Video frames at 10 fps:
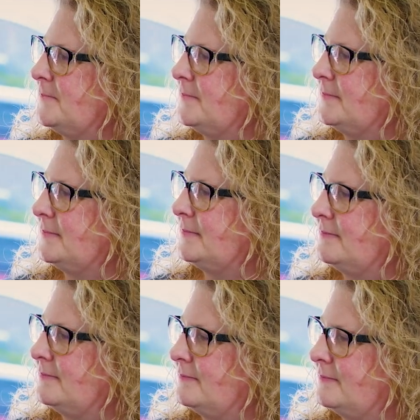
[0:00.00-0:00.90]

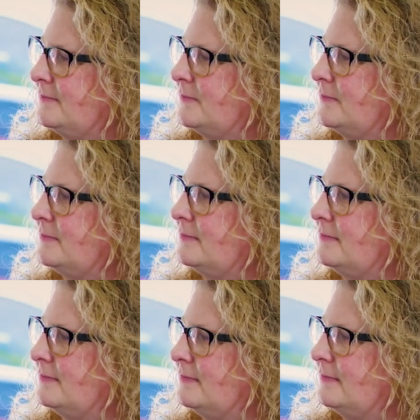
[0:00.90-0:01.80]

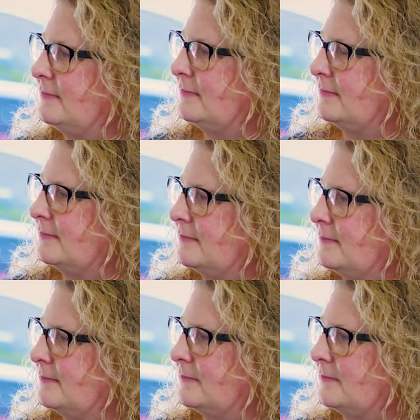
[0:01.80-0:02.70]

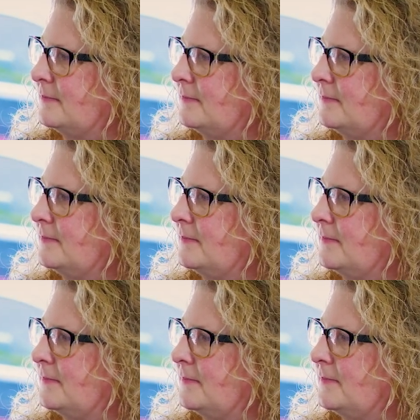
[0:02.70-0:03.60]

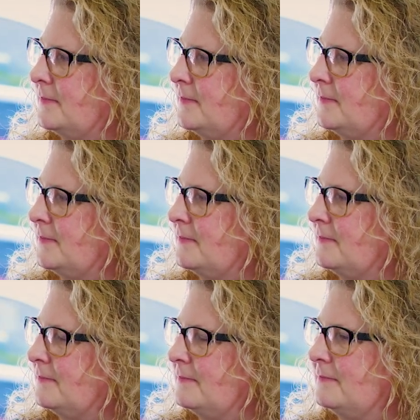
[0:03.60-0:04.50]
This person isn't speaking.